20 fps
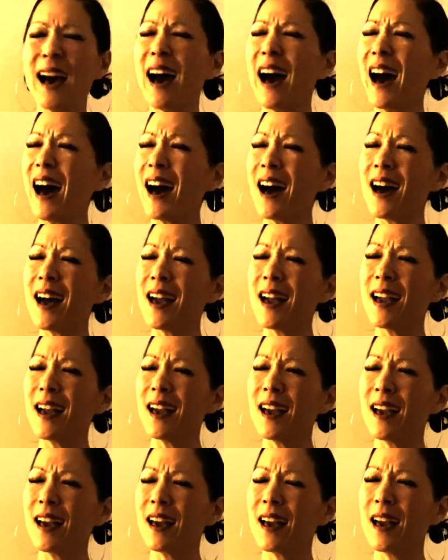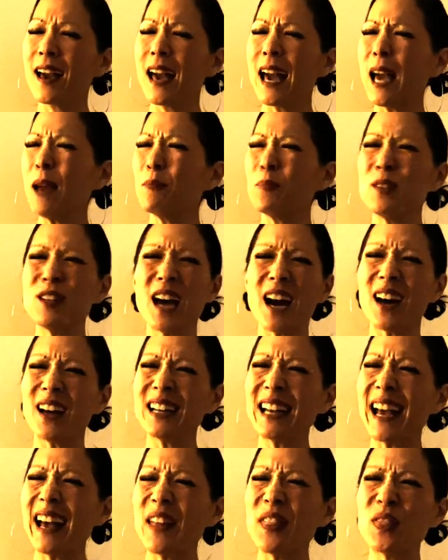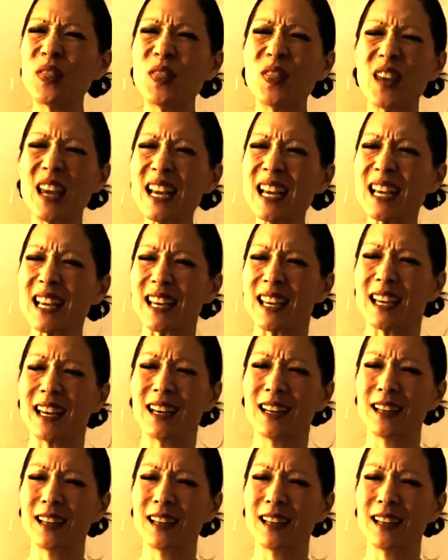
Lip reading: I am not a thing